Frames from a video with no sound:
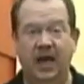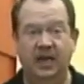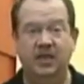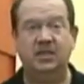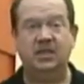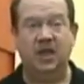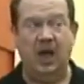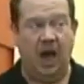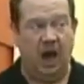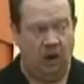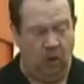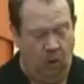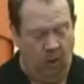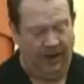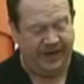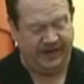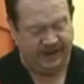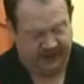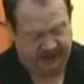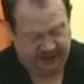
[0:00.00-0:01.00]
has
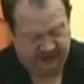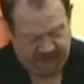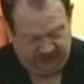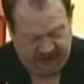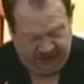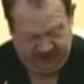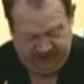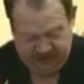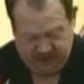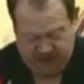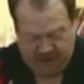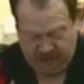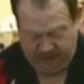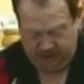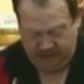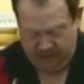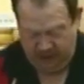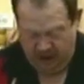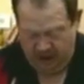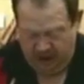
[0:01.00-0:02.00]
quite a nice flavor to
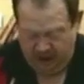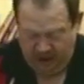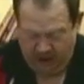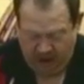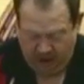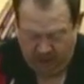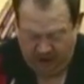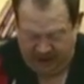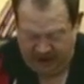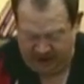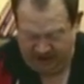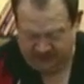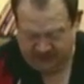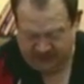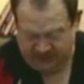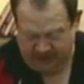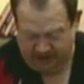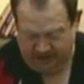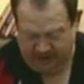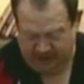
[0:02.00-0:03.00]
it. Now, we have
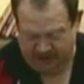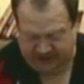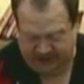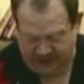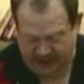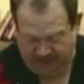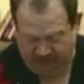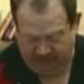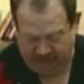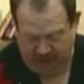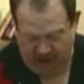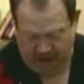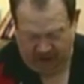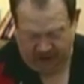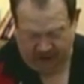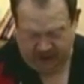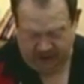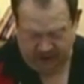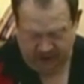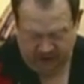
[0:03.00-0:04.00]
some
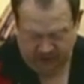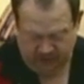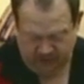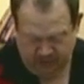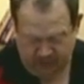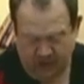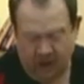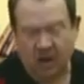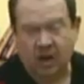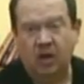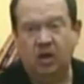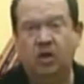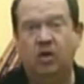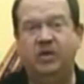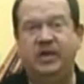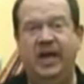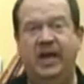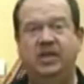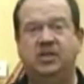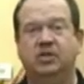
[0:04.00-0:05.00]
Teflon
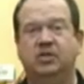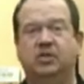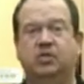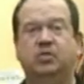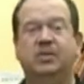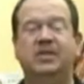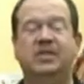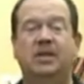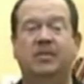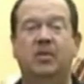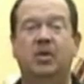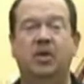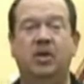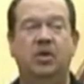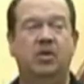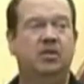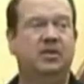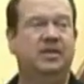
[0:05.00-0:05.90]
utensils, which I'm going to